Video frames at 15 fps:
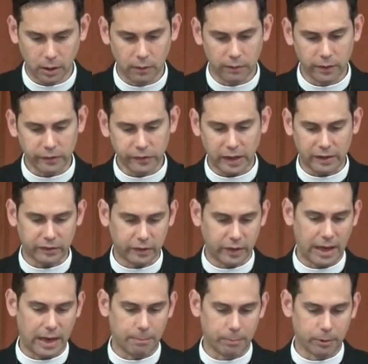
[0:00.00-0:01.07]
This has to
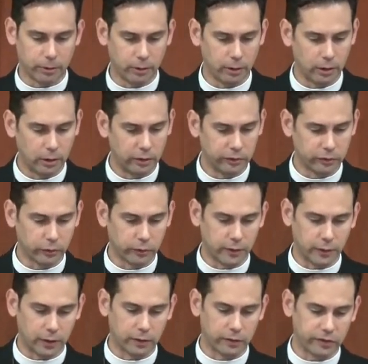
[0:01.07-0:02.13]
happen so that
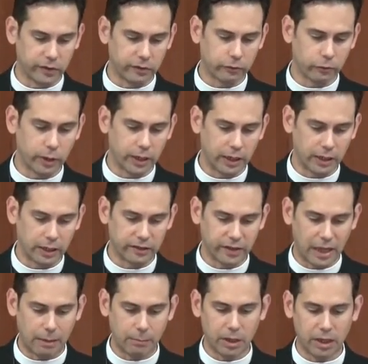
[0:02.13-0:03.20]
the consistory can
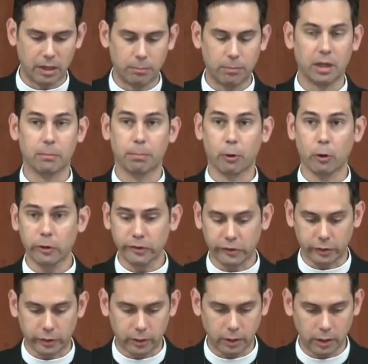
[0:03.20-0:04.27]
examine him in
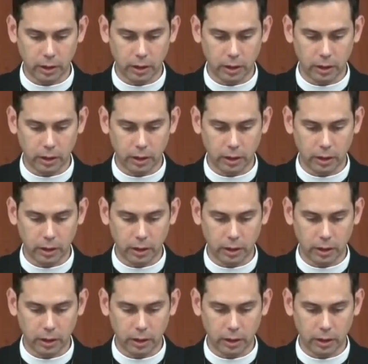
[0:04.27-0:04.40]
person